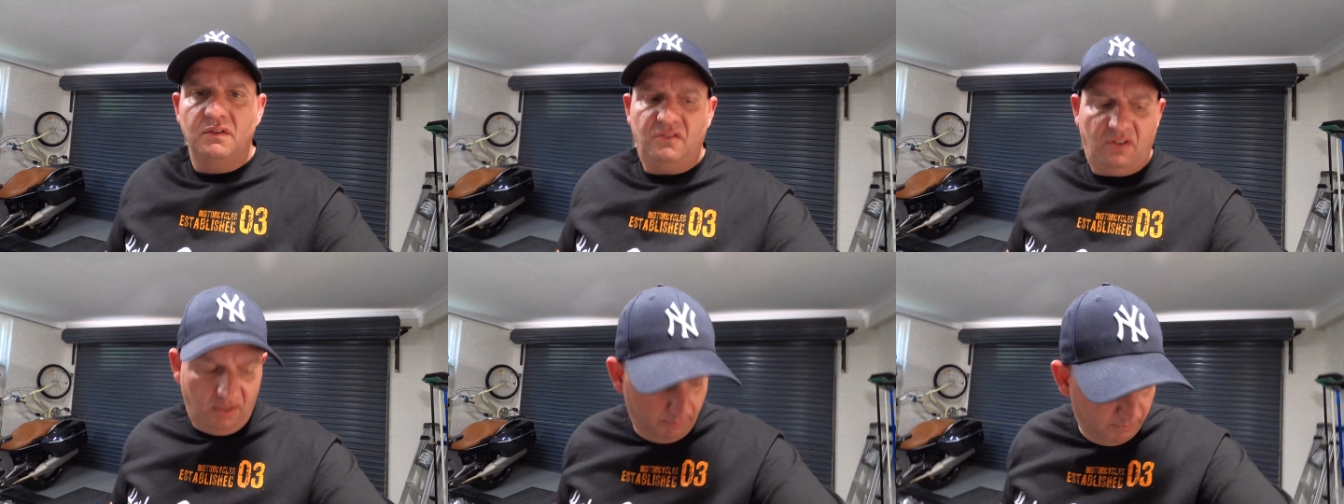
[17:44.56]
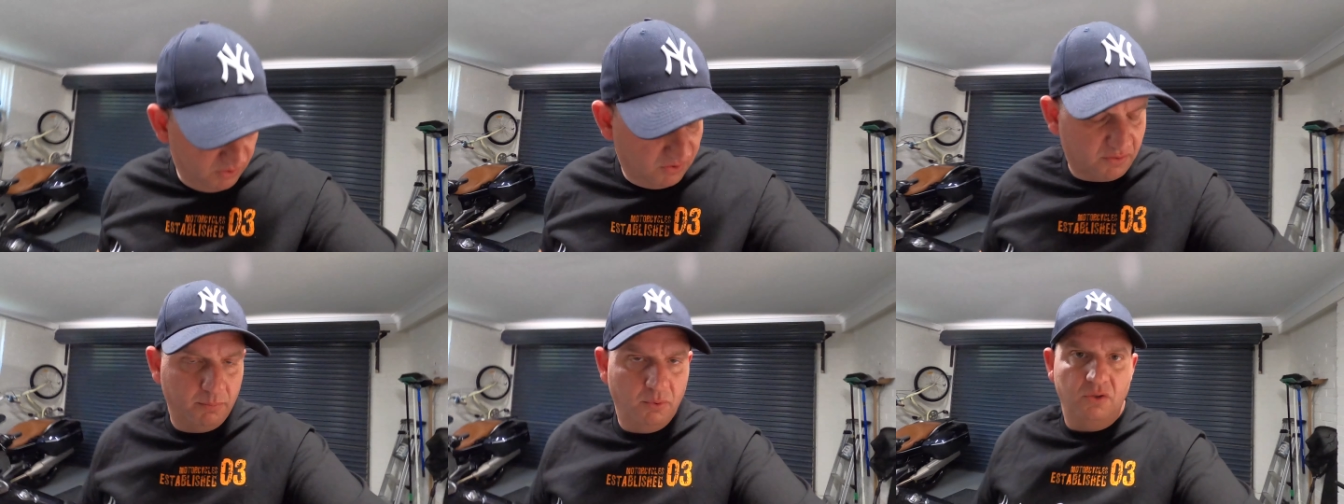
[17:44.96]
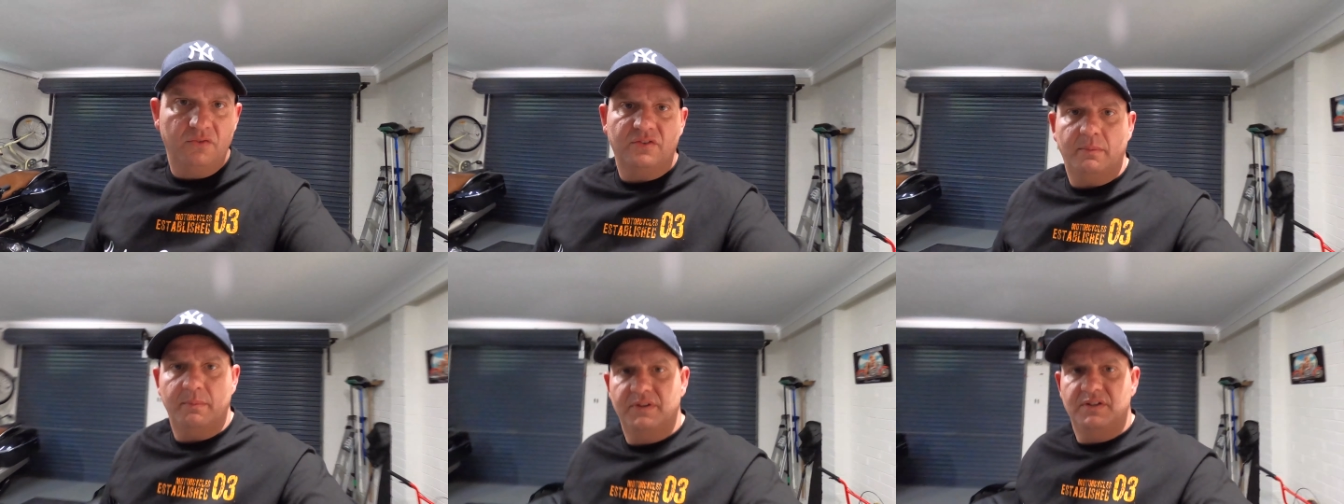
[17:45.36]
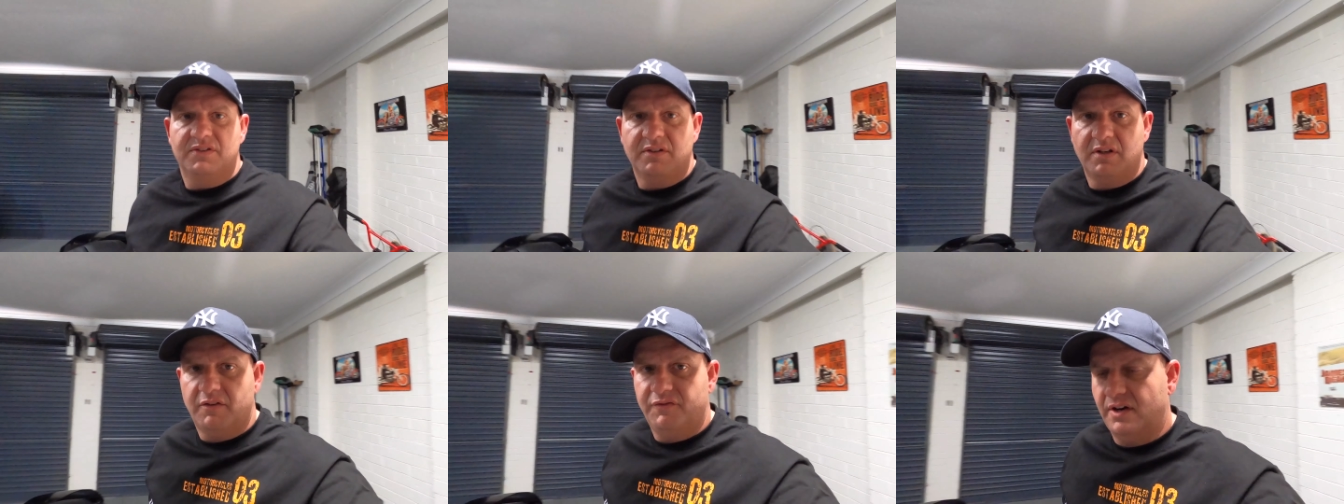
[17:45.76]
So let me just move some of
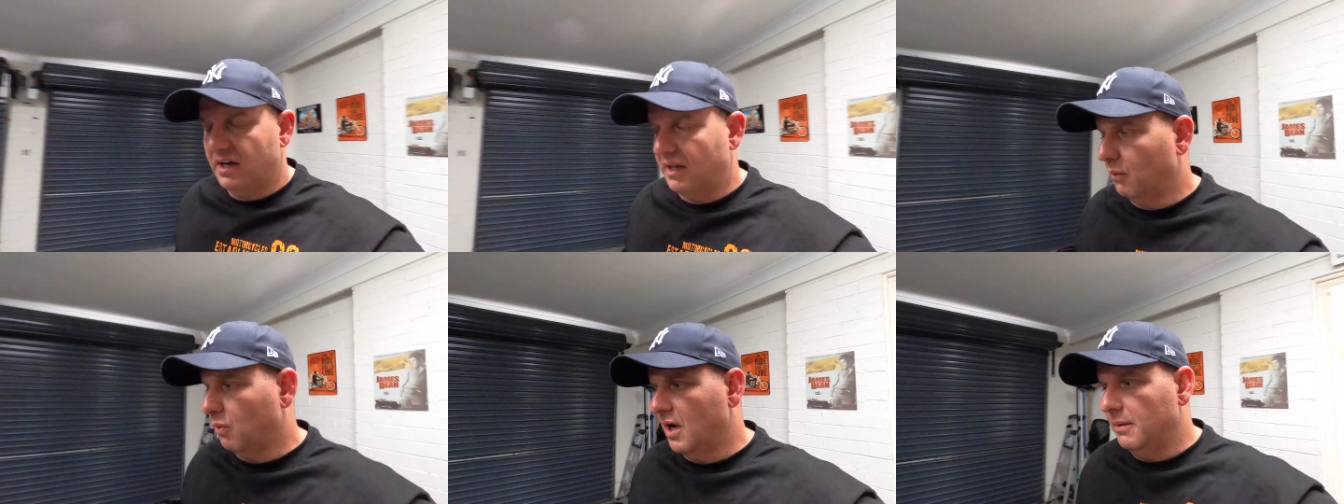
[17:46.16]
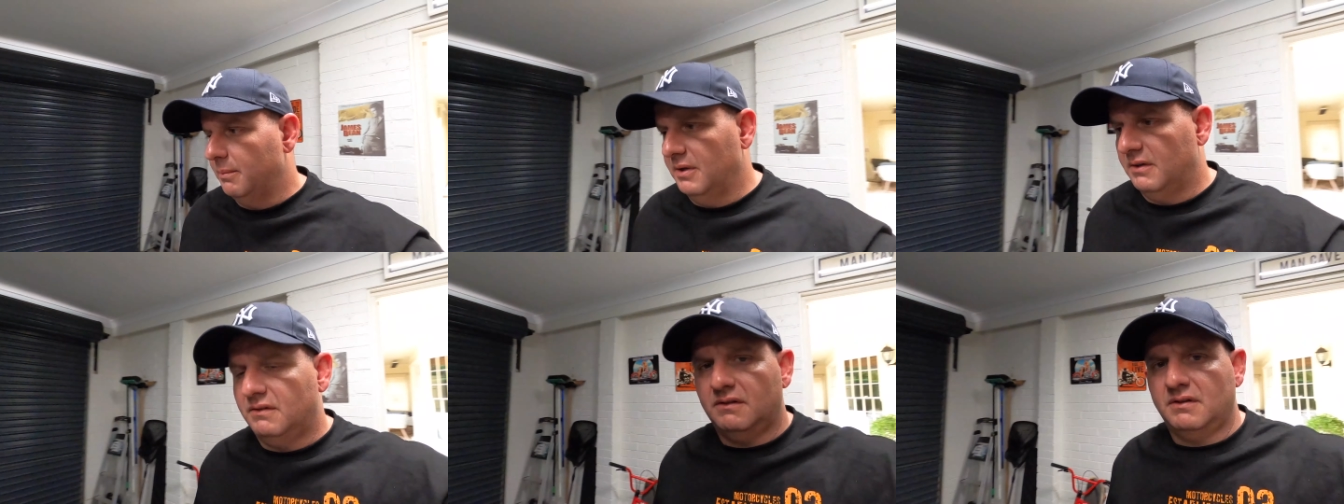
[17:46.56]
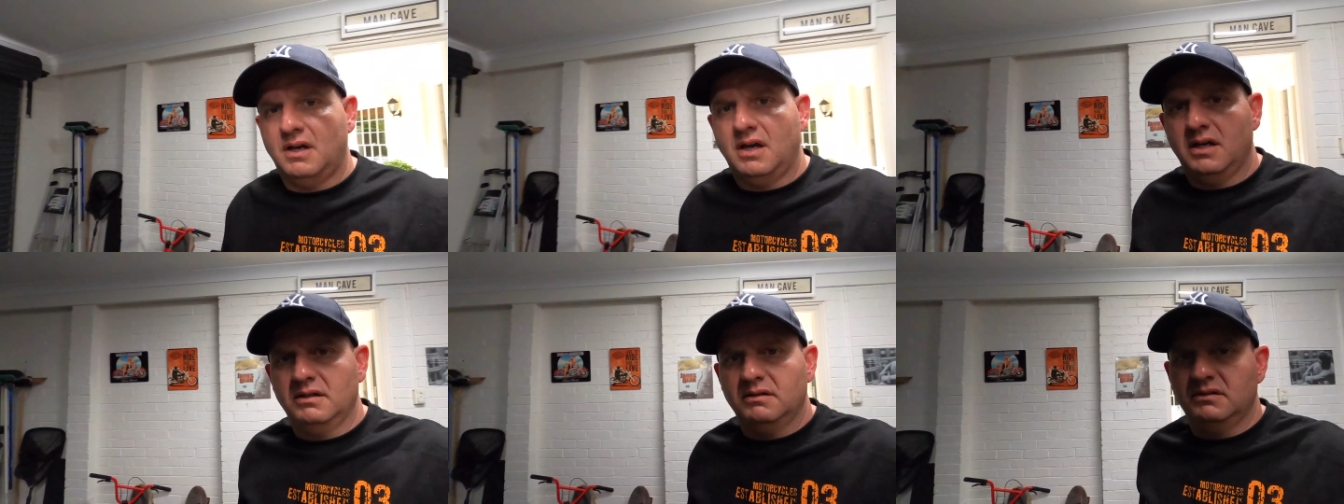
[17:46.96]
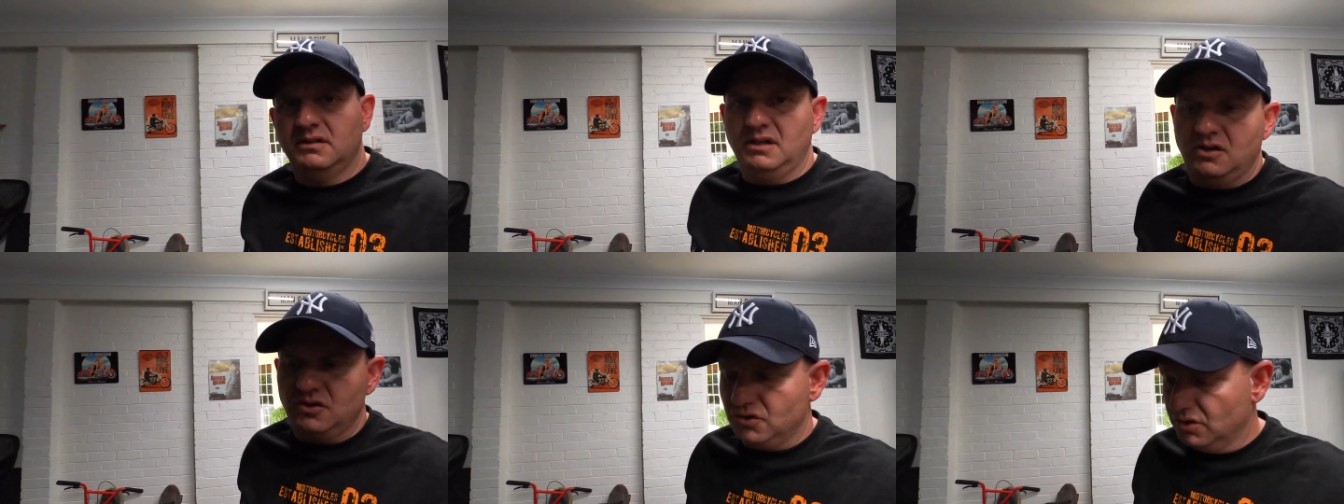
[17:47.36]
this stuff out of the way, but uh,
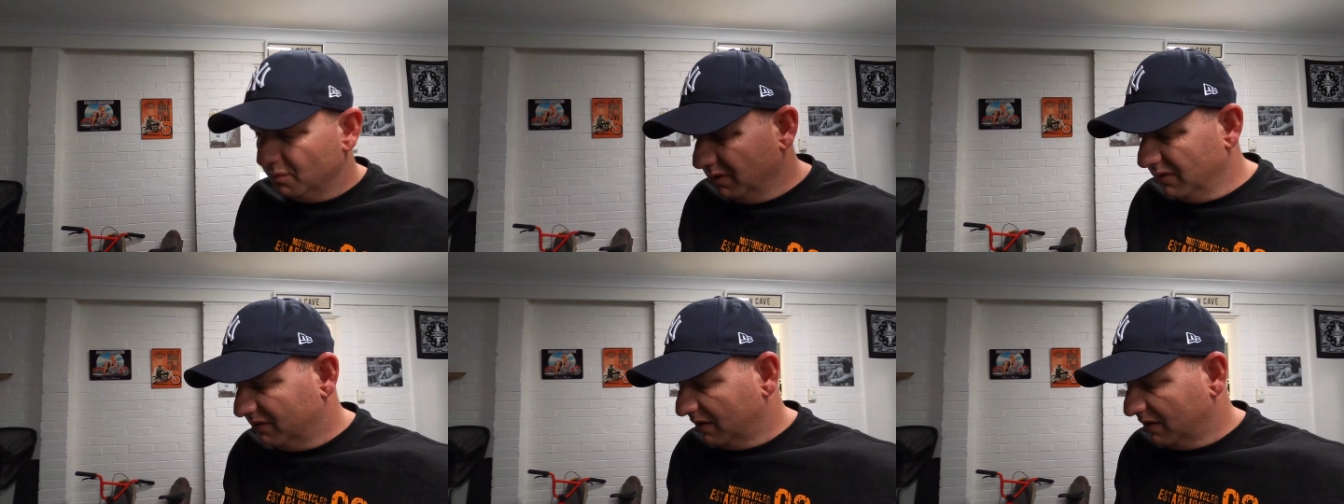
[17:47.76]
you know, should we